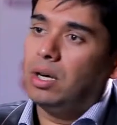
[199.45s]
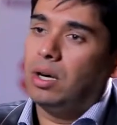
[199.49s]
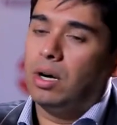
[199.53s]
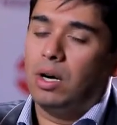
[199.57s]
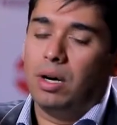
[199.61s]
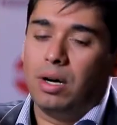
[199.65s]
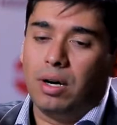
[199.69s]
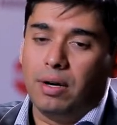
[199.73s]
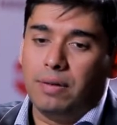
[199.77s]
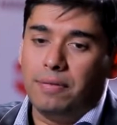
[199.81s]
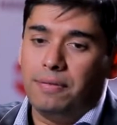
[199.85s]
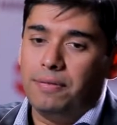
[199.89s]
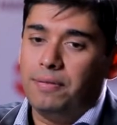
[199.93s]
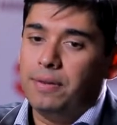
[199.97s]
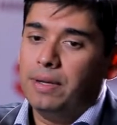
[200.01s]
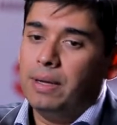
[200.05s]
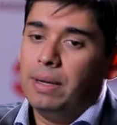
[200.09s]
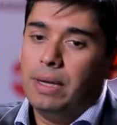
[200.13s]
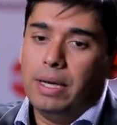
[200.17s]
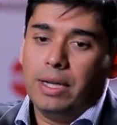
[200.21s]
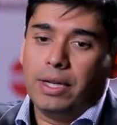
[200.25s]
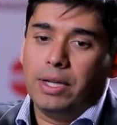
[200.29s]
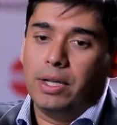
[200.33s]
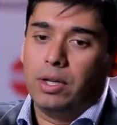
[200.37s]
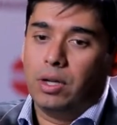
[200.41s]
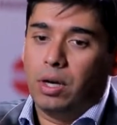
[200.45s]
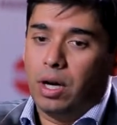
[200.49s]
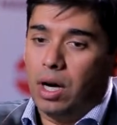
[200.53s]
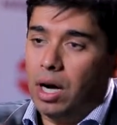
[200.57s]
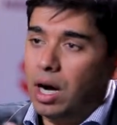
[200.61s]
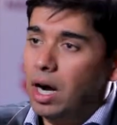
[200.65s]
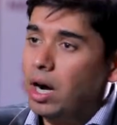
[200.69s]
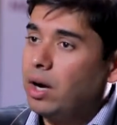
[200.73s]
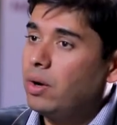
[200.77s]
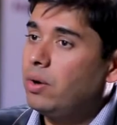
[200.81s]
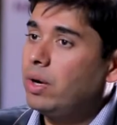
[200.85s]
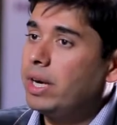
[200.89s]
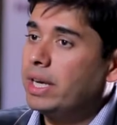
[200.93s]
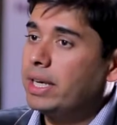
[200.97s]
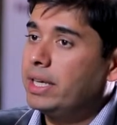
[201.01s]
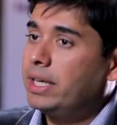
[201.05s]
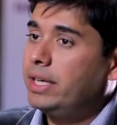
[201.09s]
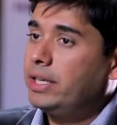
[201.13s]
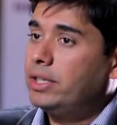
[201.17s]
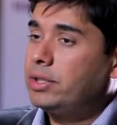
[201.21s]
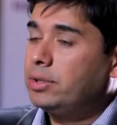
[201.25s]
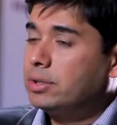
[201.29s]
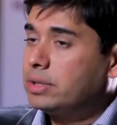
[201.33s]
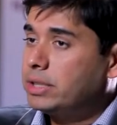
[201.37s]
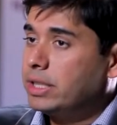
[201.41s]
of how I
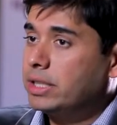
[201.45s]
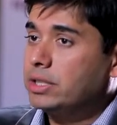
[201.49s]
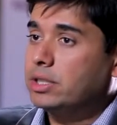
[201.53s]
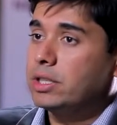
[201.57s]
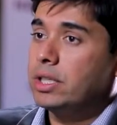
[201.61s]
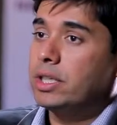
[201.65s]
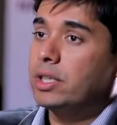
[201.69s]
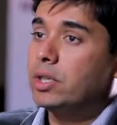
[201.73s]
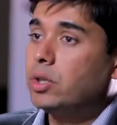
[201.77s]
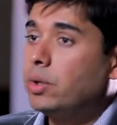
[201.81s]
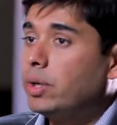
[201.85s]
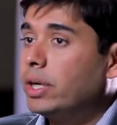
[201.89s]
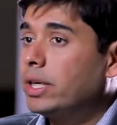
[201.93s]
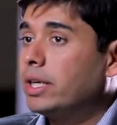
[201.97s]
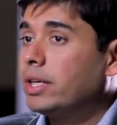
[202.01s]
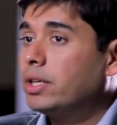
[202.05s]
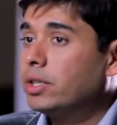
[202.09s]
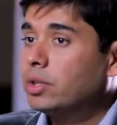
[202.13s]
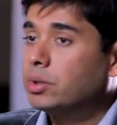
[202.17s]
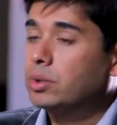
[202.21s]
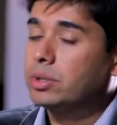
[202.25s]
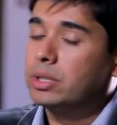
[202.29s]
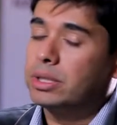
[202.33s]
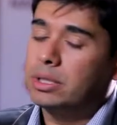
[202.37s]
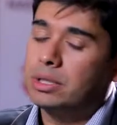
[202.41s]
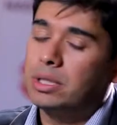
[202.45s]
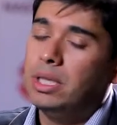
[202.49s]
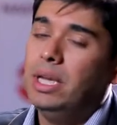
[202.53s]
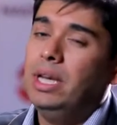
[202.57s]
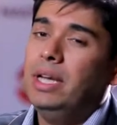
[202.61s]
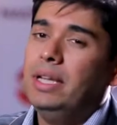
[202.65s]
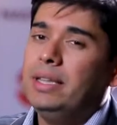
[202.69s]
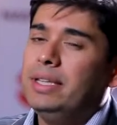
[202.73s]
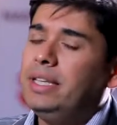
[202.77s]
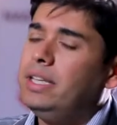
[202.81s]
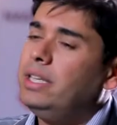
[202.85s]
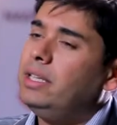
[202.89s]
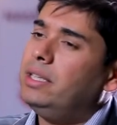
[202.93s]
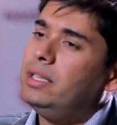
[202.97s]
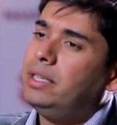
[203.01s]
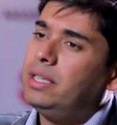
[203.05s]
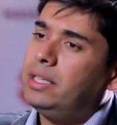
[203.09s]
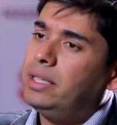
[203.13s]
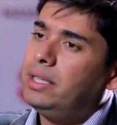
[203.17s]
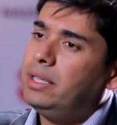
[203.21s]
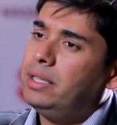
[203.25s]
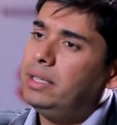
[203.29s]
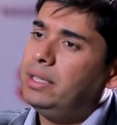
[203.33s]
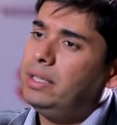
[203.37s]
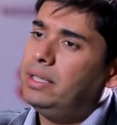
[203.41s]
need to essentially go ahead and do this.
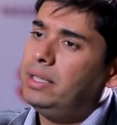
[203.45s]
Mm.